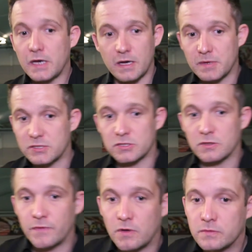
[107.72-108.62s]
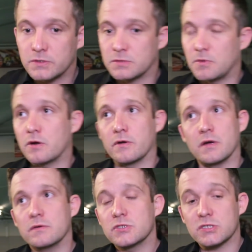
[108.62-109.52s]
Yeah, I mean, I just look forward to tomorrow
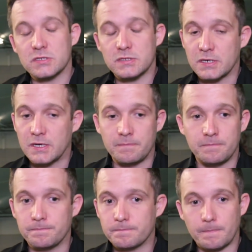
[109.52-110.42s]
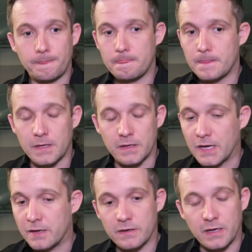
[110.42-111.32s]
now. It's just, in
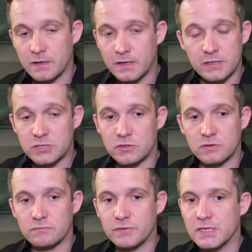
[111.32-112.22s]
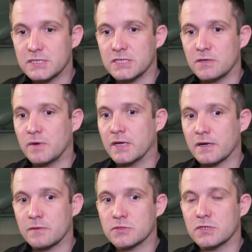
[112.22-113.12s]
the end then, I just couldn't really see a way
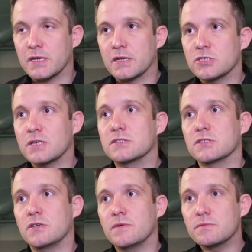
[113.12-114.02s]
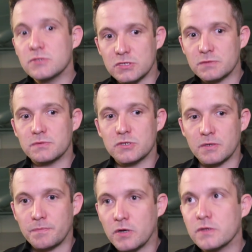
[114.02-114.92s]
that I was going to get a chance, you know. He was just
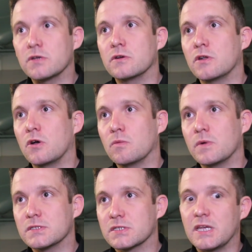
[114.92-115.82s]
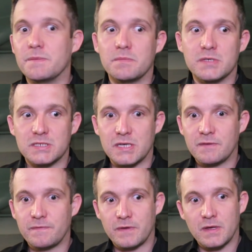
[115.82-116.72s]
sort of potting good long ones and keeping me
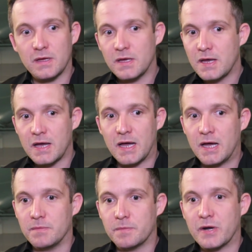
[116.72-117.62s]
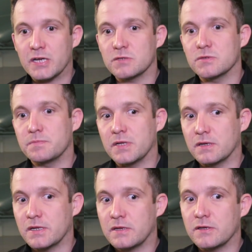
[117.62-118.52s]
safe. The pressure was
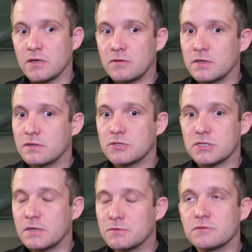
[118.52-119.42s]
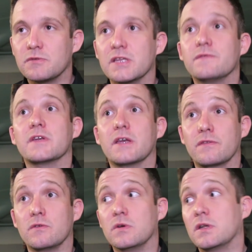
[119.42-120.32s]
building, you know, and I'm just relieved to get
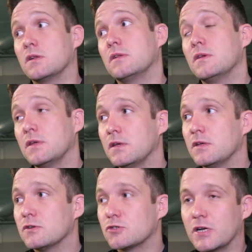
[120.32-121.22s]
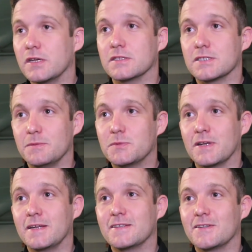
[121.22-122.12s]
through, and I'll try and sleep
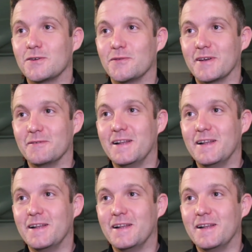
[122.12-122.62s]
tonight. I don't know if I